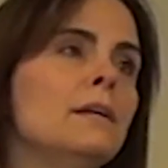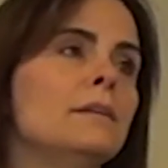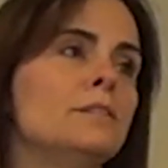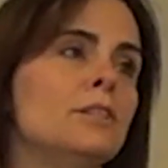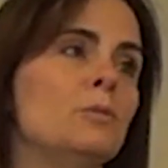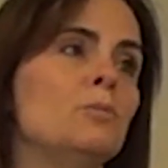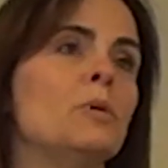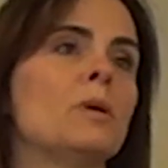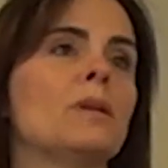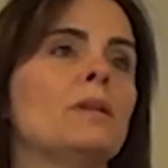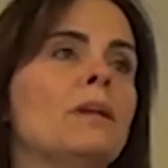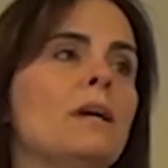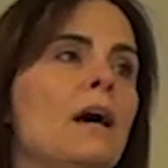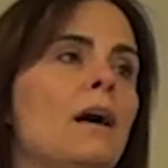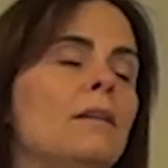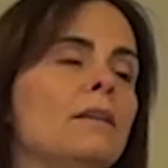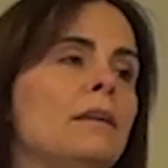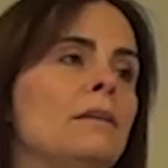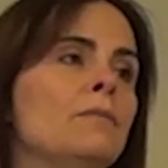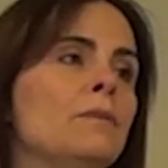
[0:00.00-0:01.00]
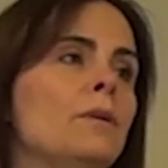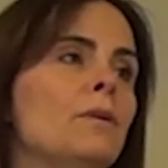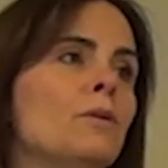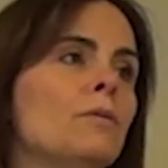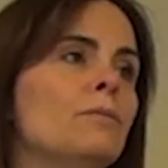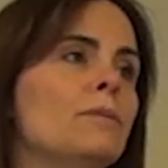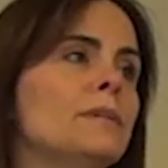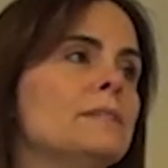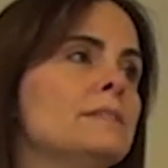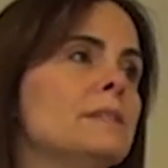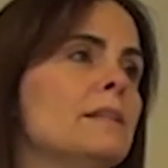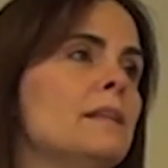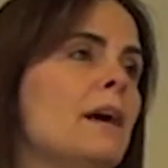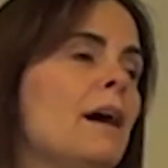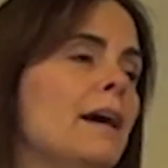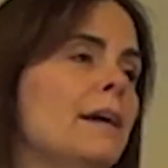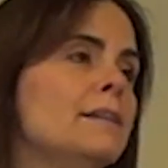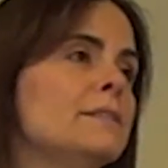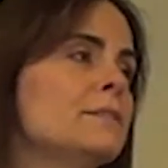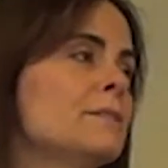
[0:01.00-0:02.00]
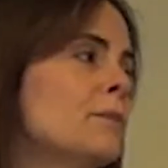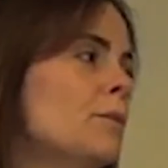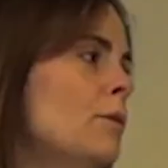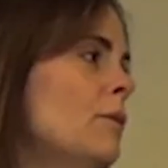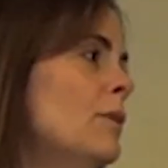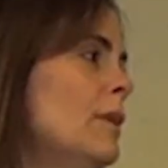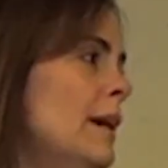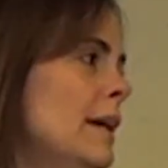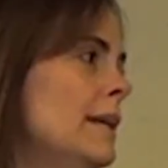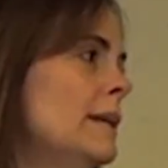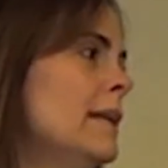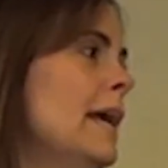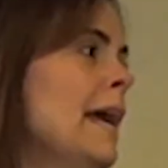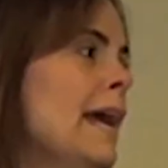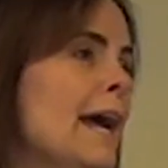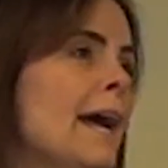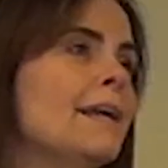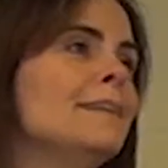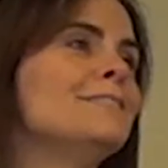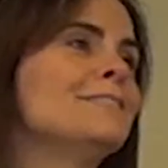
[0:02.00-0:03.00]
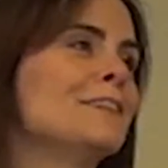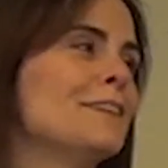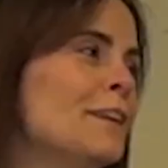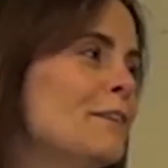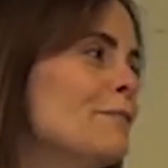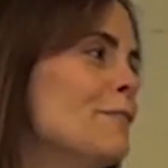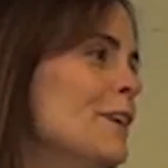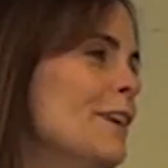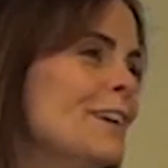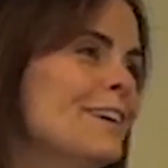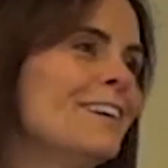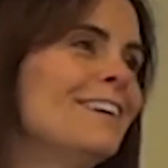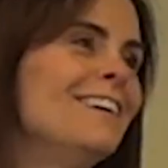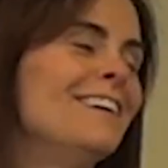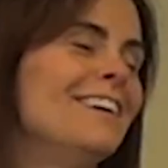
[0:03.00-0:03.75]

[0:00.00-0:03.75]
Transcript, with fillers: Typically, I'll even go visit the high school and hand deliver